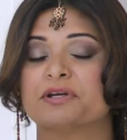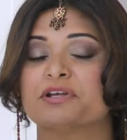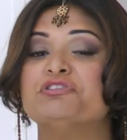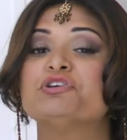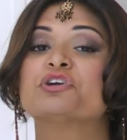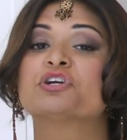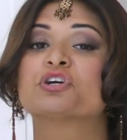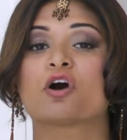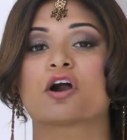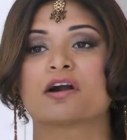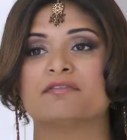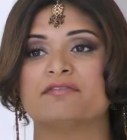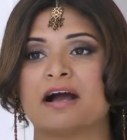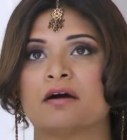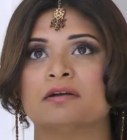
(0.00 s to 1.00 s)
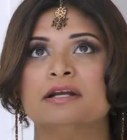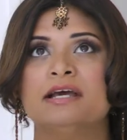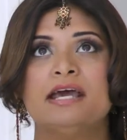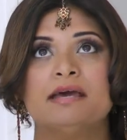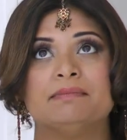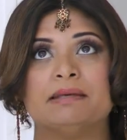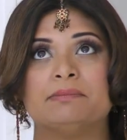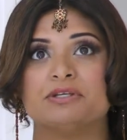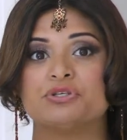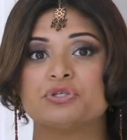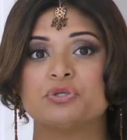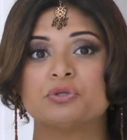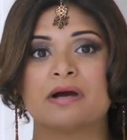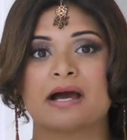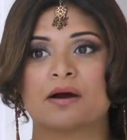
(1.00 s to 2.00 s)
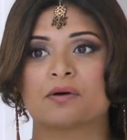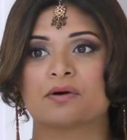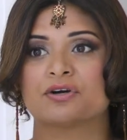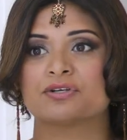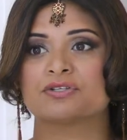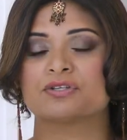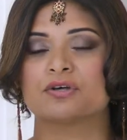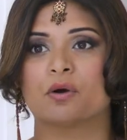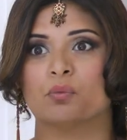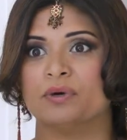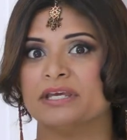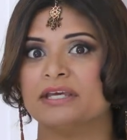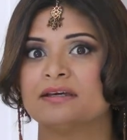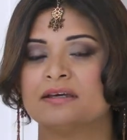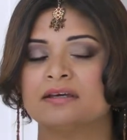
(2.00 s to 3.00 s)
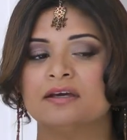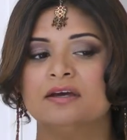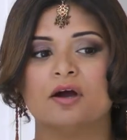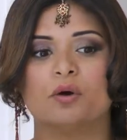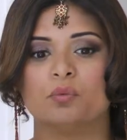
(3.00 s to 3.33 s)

but if you can carve out maybe 2 hours a week,